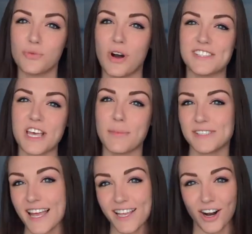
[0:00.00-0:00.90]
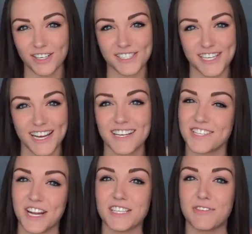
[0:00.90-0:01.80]
what's up? It's Allie Hardesty,
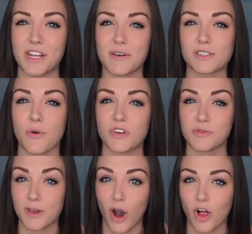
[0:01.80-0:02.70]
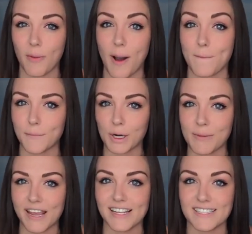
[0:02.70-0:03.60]
and today's video is going to be all about
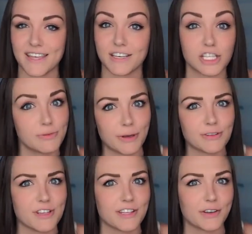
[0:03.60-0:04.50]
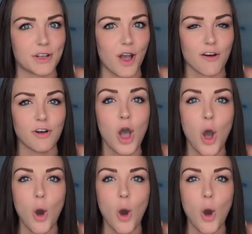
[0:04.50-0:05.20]
mermaids and the conspiracy theory of